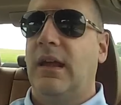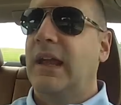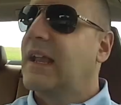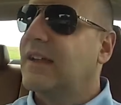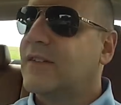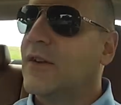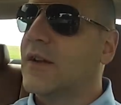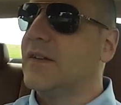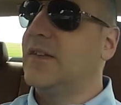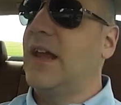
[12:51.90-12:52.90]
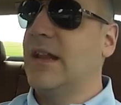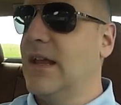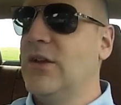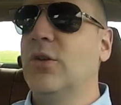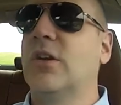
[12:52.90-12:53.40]
I guess you could say
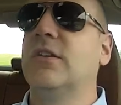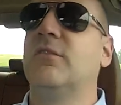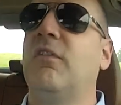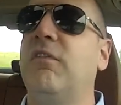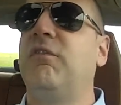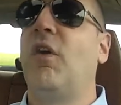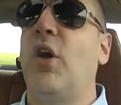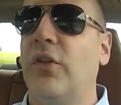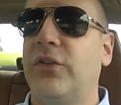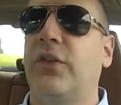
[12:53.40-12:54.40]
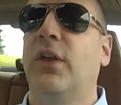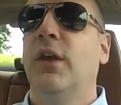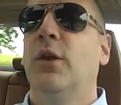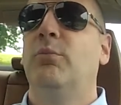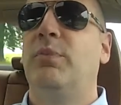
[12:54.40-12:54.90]
that you can fault
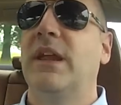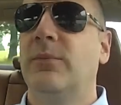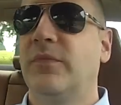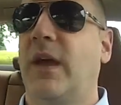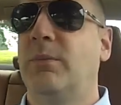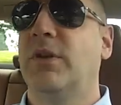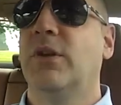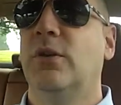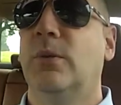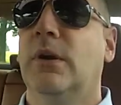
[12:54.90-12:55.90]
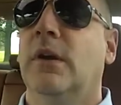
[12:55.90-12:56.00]
BMW